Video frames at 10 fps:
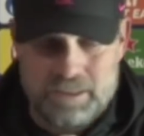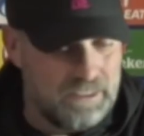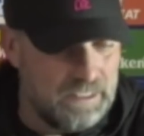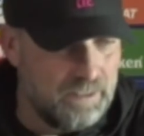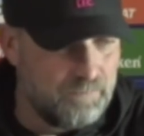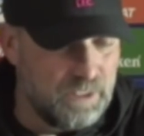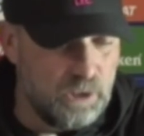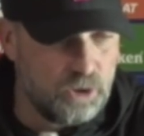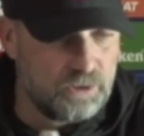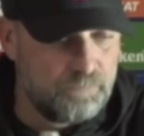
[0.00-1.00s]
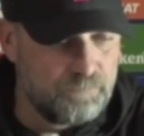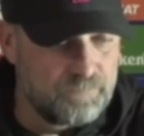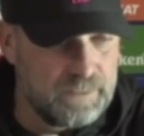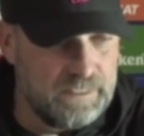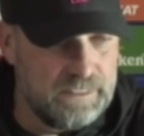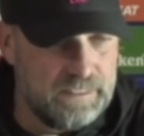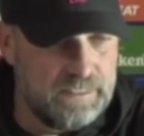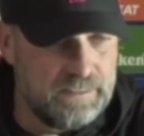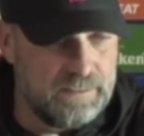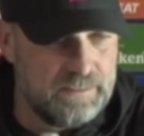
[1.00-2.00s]
yeah, a lot.
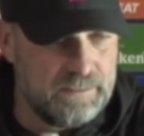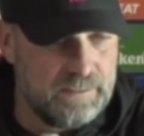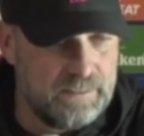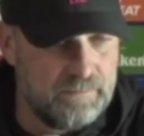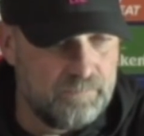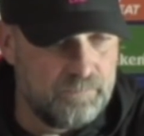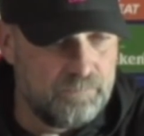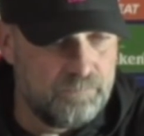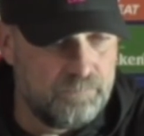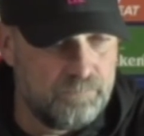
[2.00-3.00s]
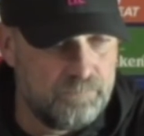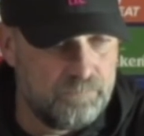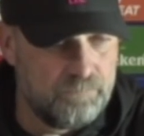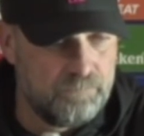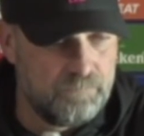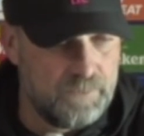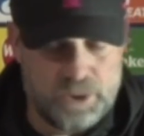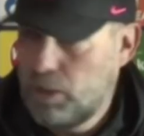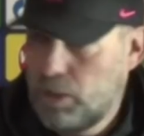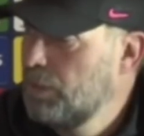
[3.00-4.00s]
And
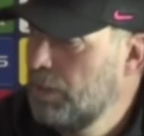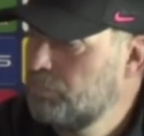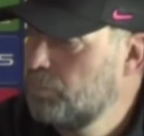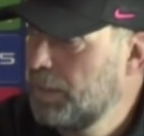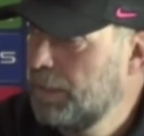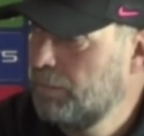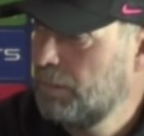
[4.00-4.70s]
now we have to play